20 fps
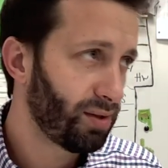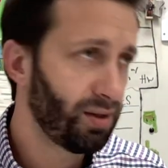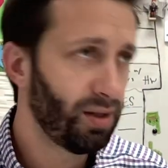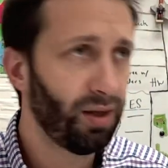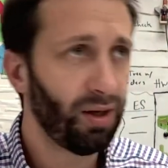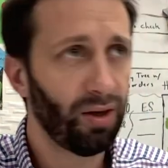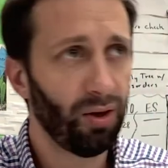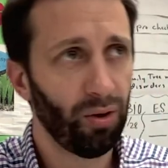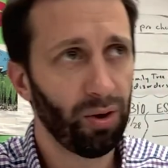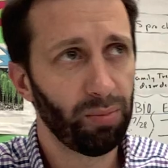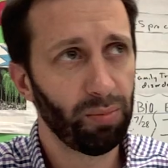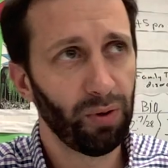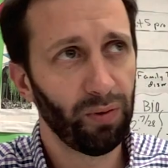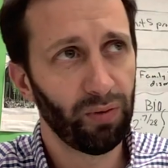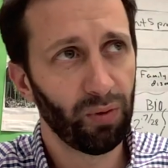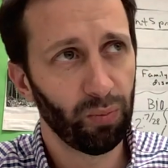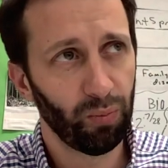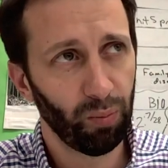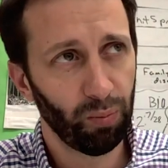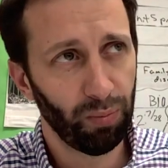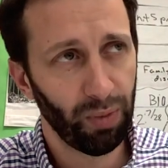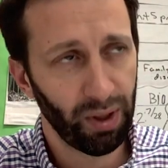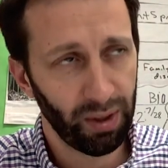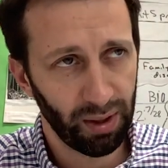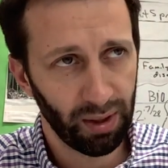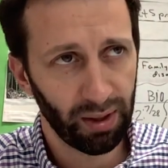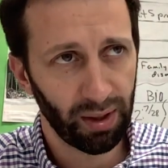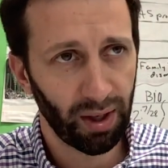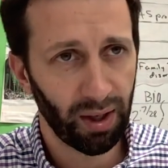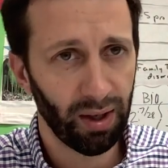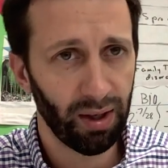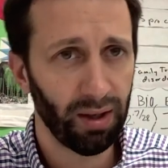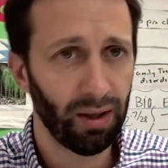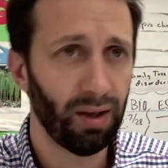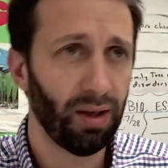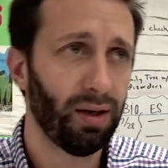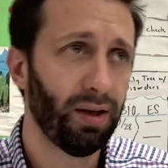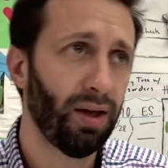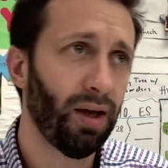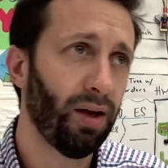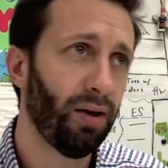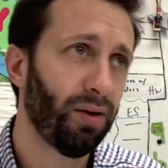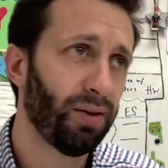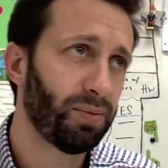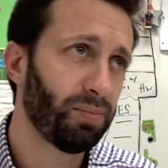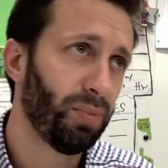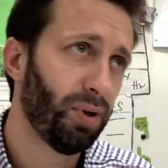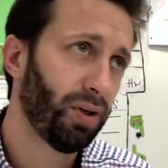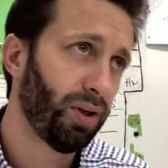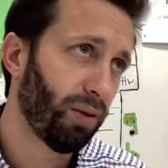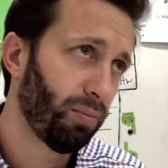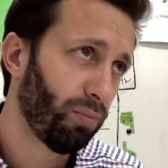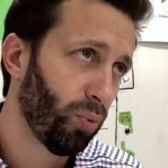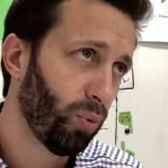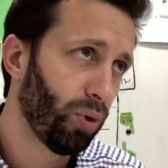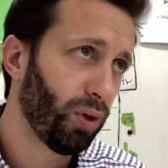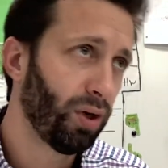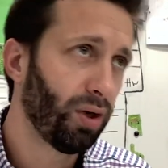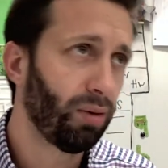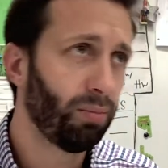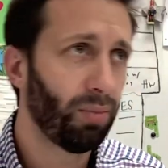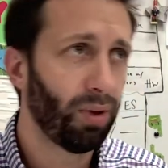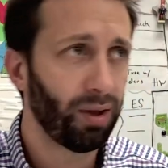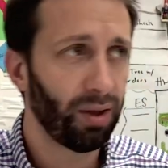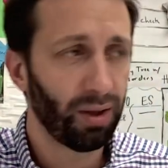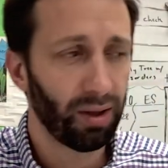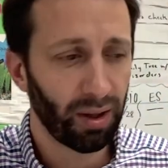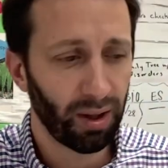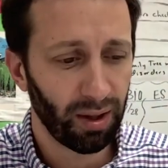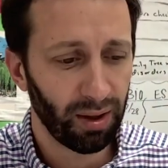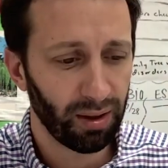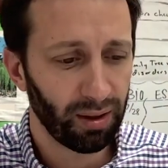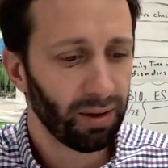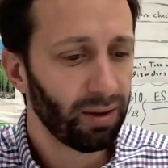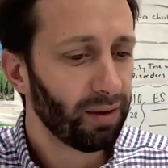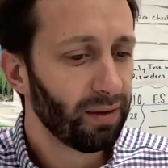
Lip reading: Then it only moved to Monday night, and now it's Monday morning and Monday night.